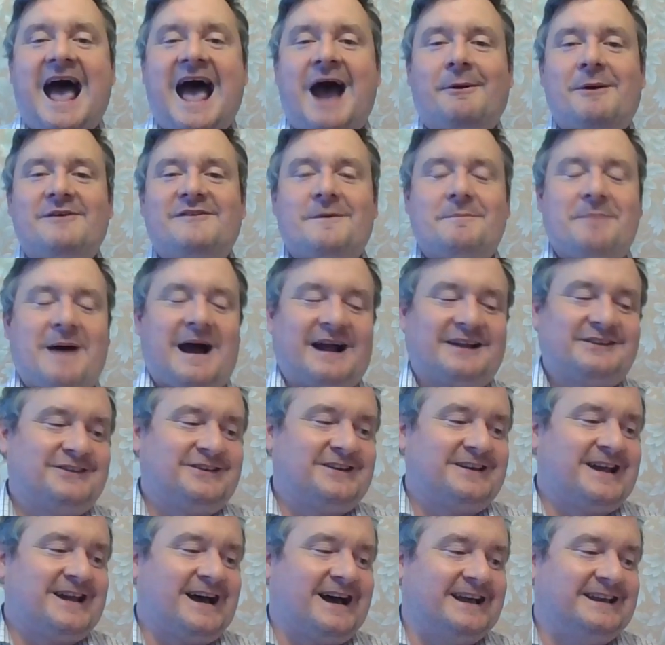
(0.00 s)
However, back to
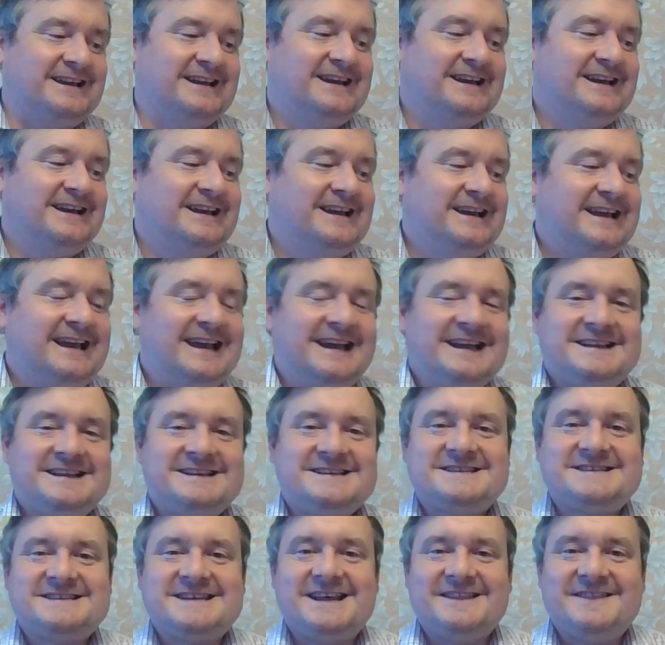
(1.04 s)
today.
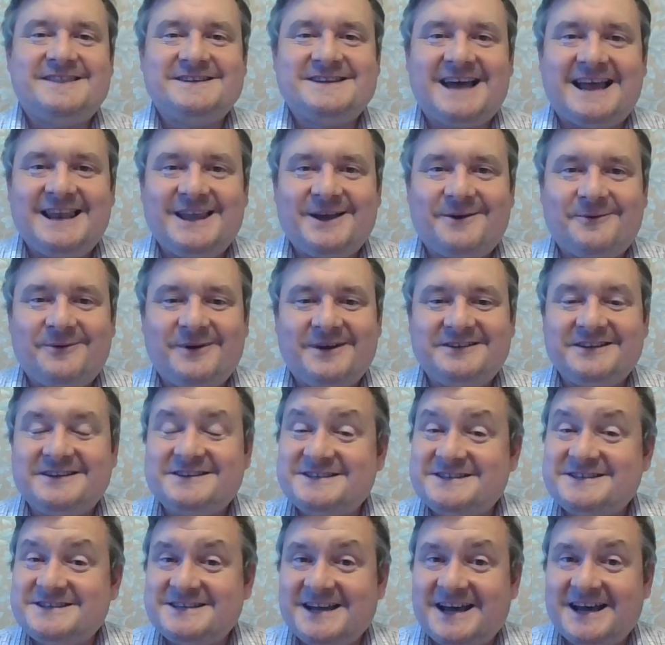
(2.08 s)
It's uh, the daily quiz,
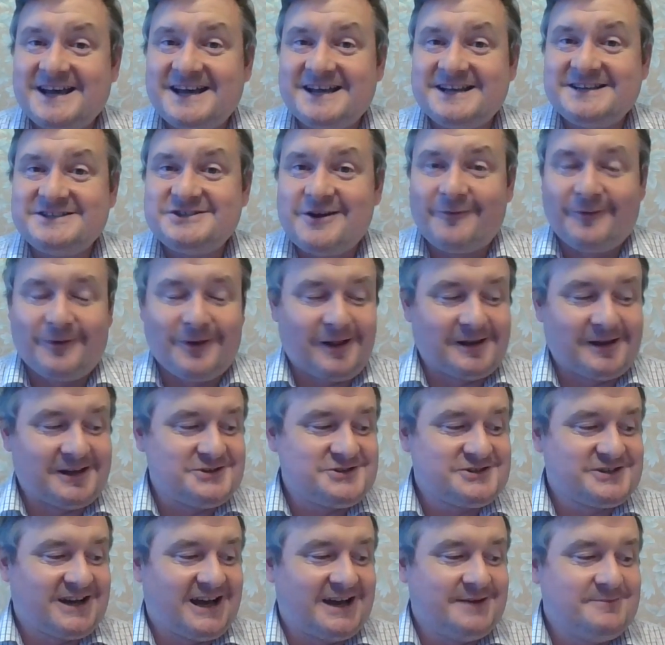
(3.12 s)
it's uh, general
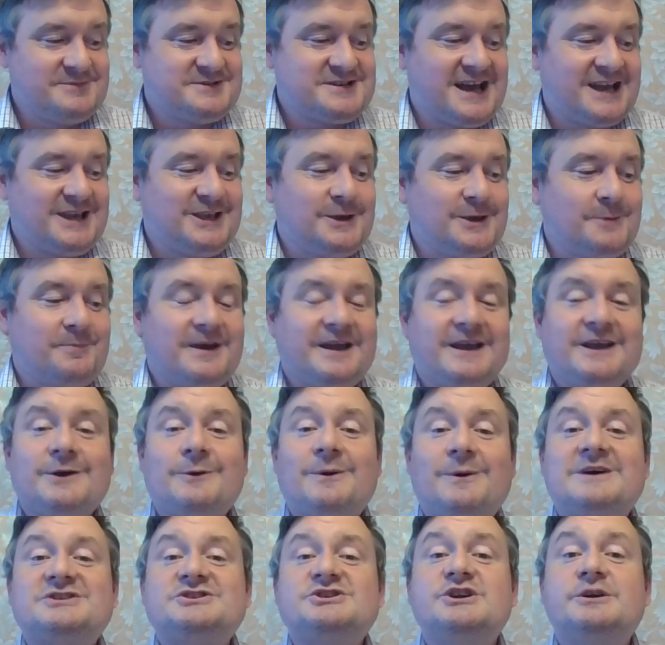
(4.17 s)
knowledge time. Take your pick.
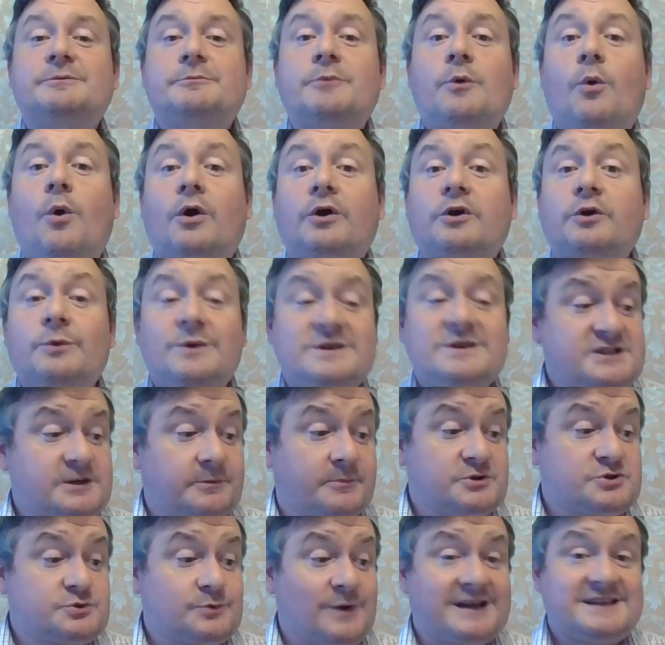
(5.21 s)
Question number one, quiz
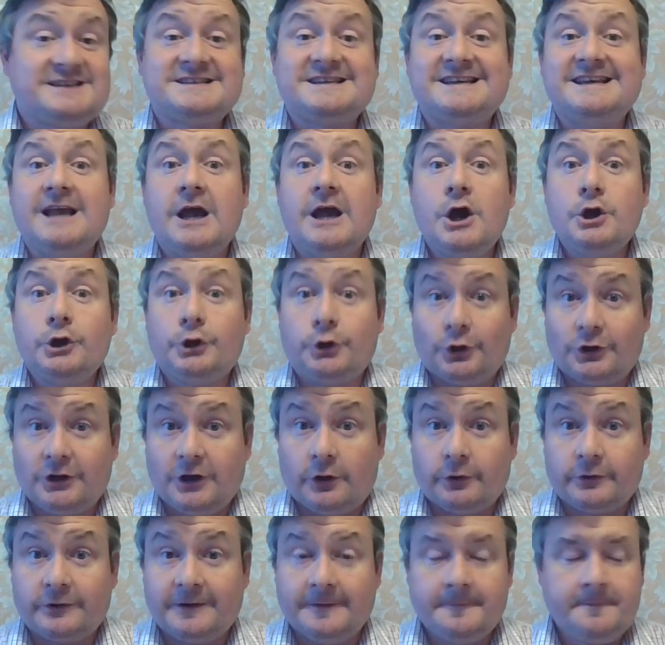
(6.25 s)
number 20. Good
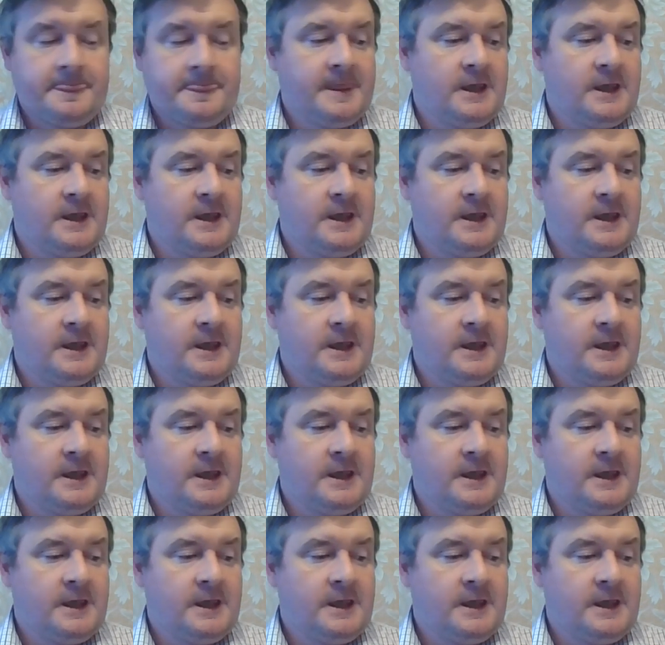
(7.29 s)
luck.